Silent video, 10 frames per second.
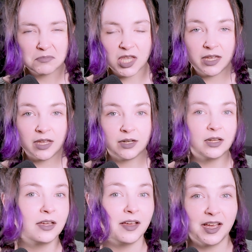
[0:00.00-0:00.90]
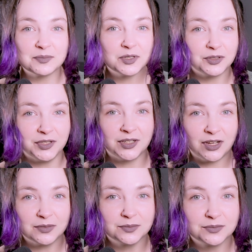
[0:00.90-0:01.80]
Again, absolutely
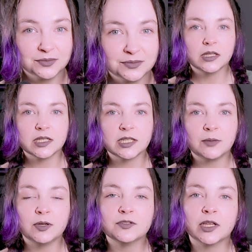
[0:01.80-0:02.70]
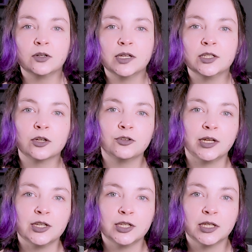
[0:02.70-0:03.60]
not. This type of subtle
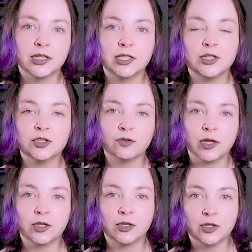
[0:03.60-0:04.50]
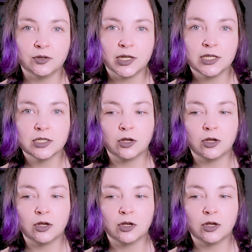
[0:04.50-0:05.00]
indoctrination continues throughout the units,